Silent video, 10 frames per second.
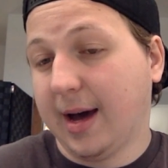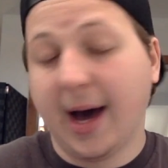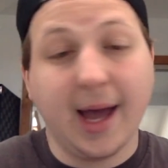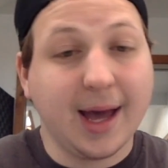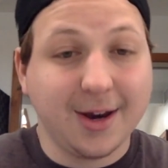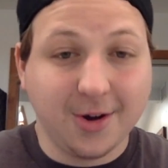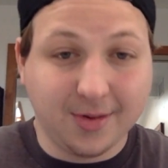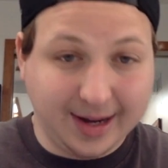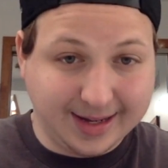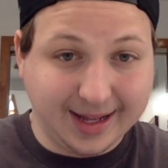I had
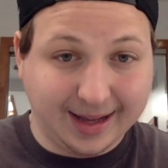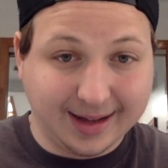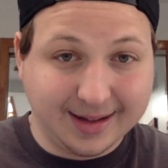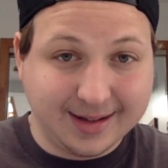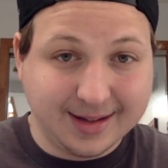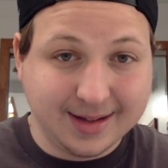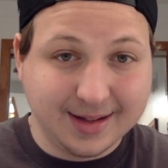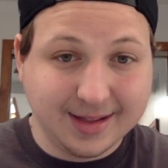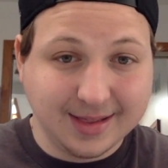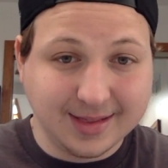no idea
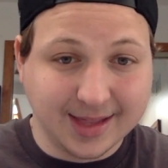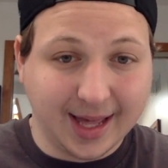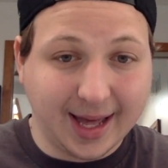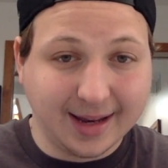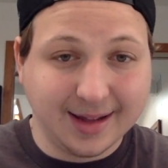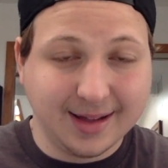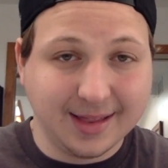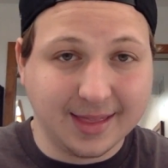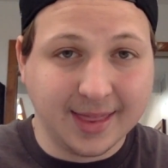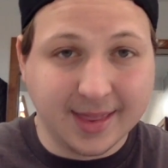that
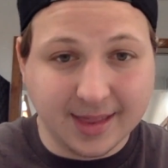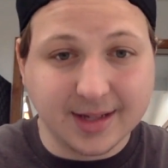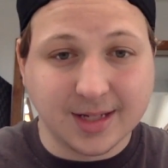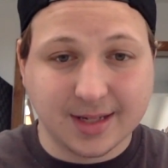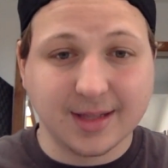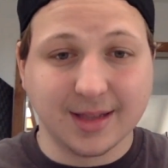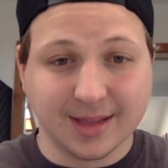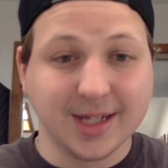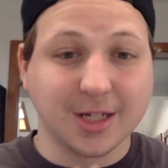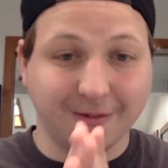this
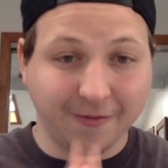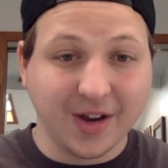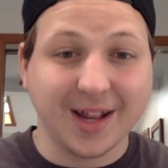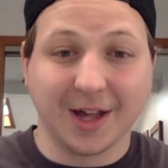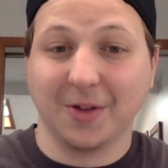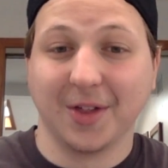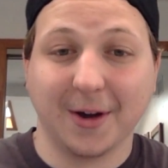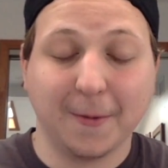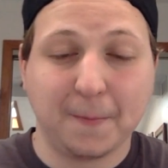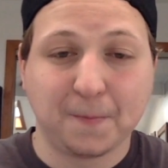video,
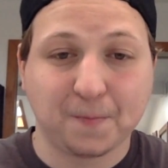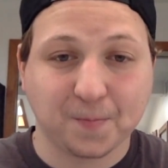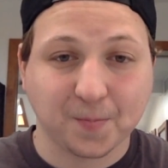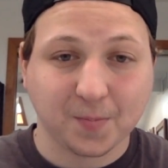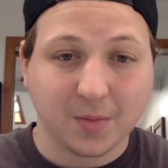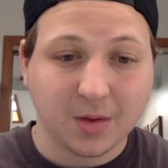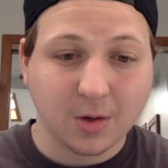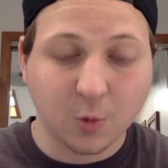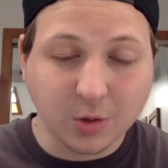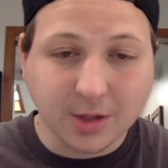though,
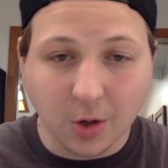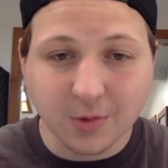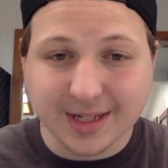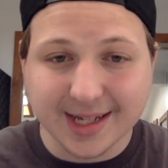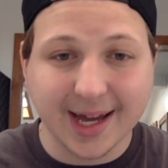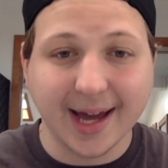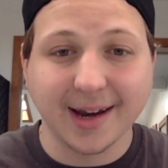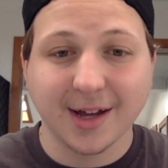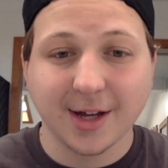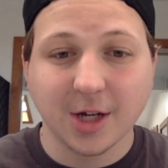was going to
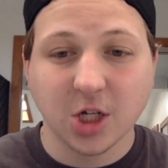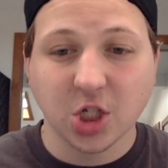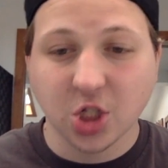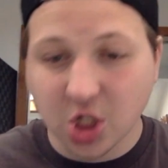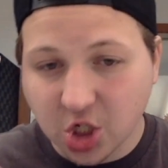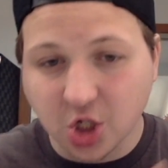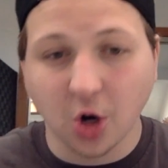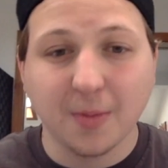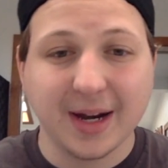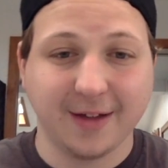get
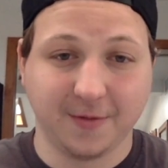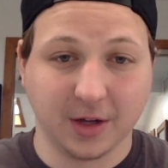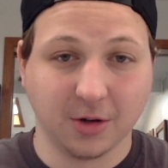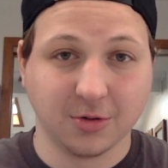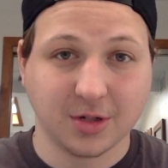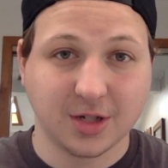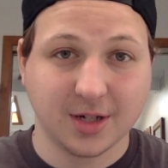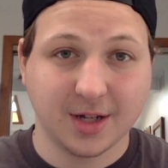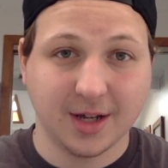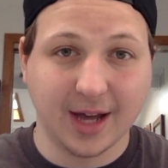so many views
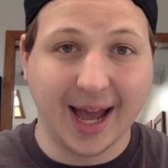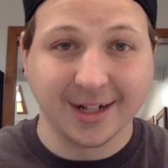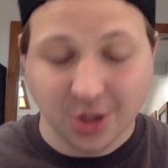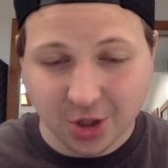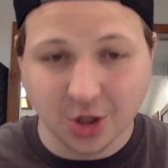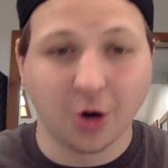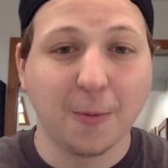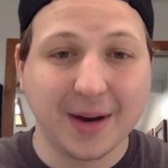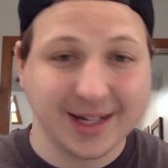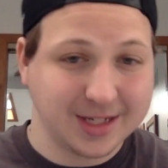and so
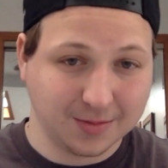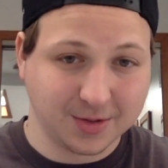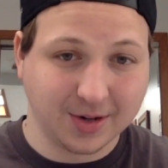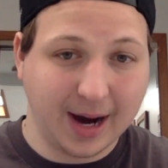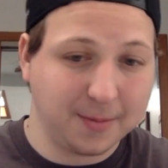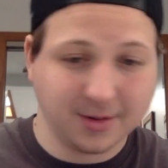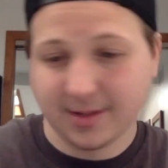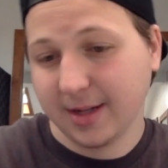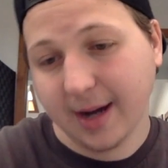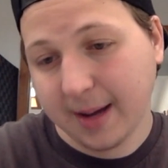many
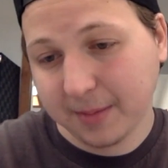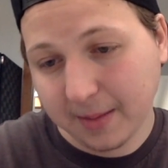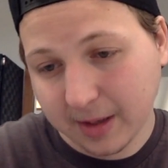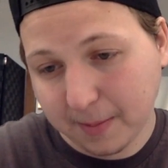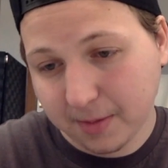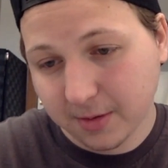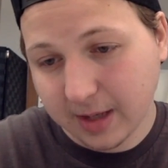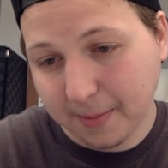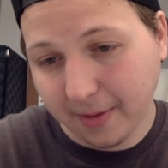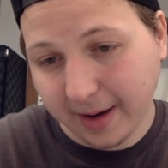subscribers. Here, I'm going to pull
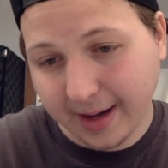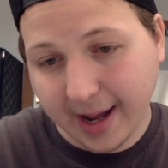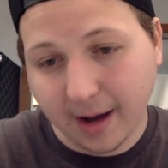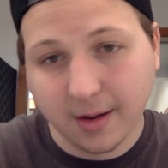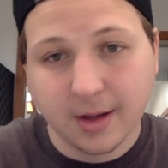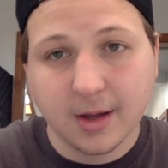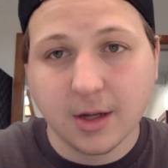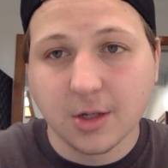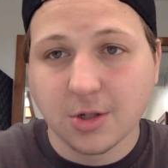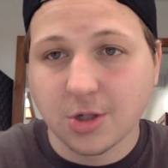it up right now.
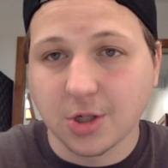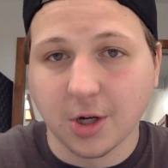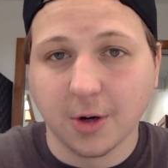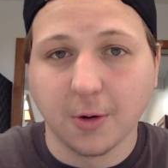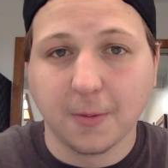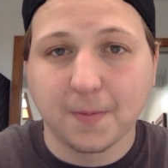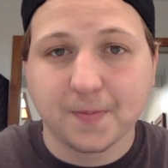So,